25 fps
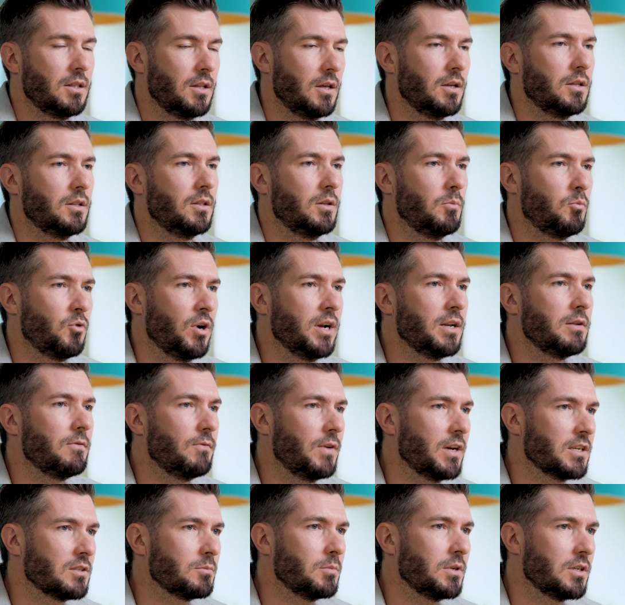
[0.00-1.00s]
The brand
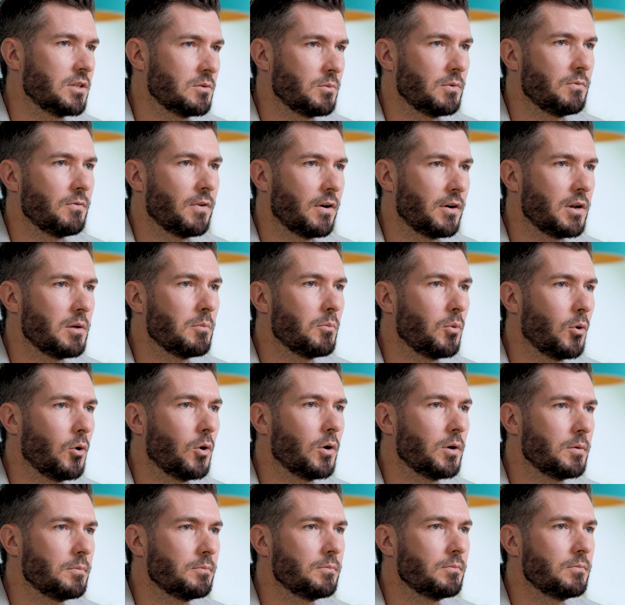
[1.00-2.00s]
investment has been very
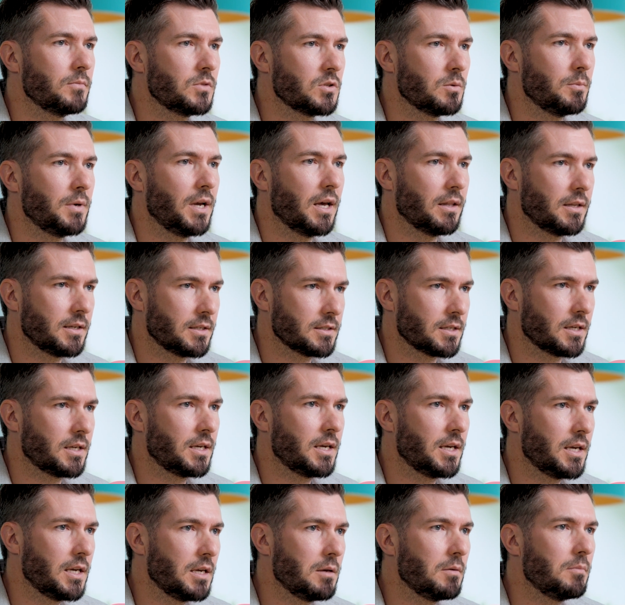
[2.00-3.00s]
important to me. I think it's a
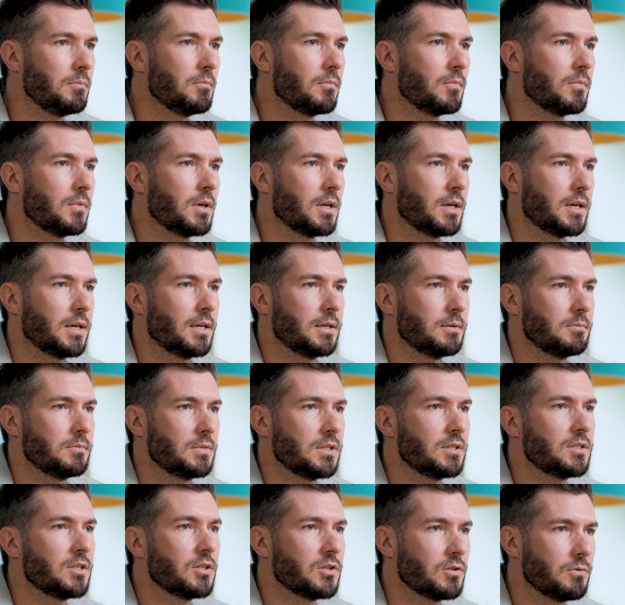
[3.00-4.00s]
key
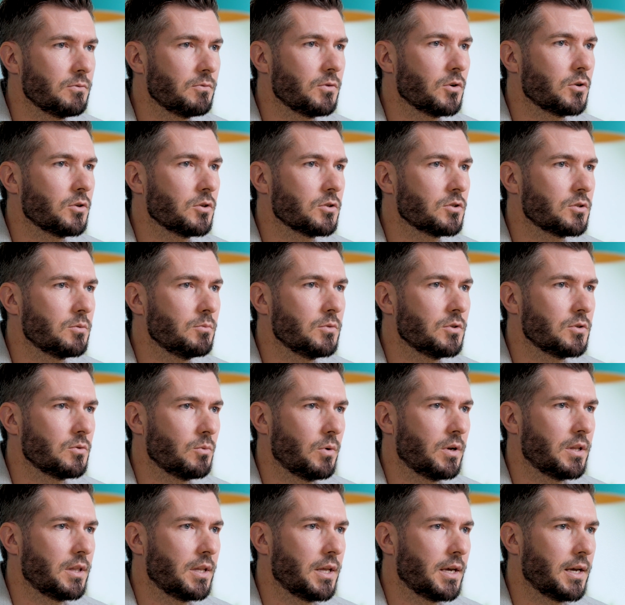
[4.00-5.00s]
decision for
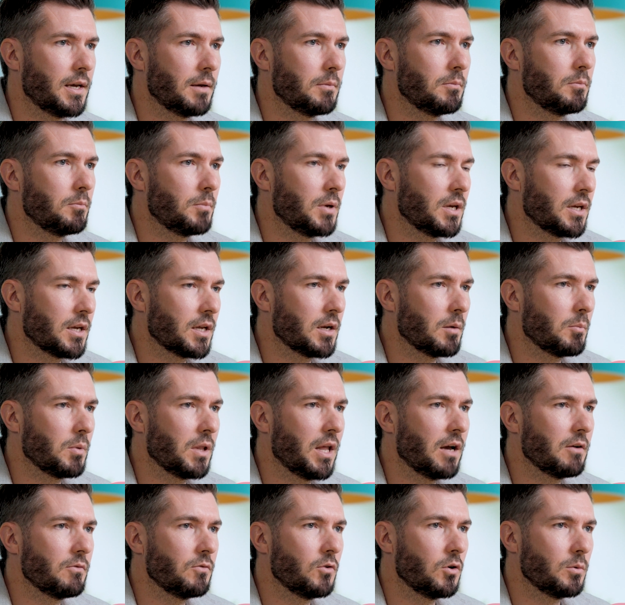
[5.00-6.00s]
customers when they're picking a
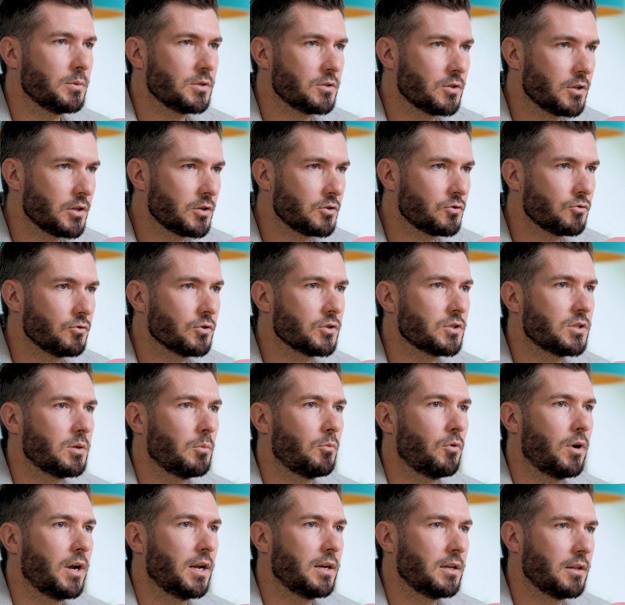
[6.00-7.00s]
platform. Is do they trust the
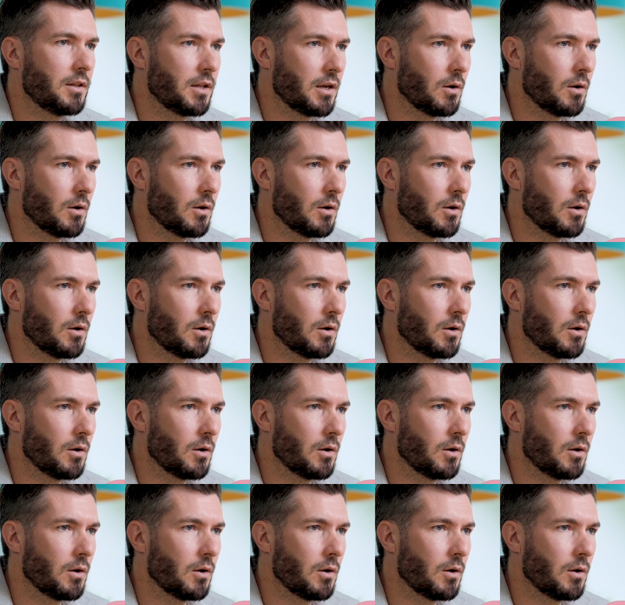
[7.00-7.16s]
brand?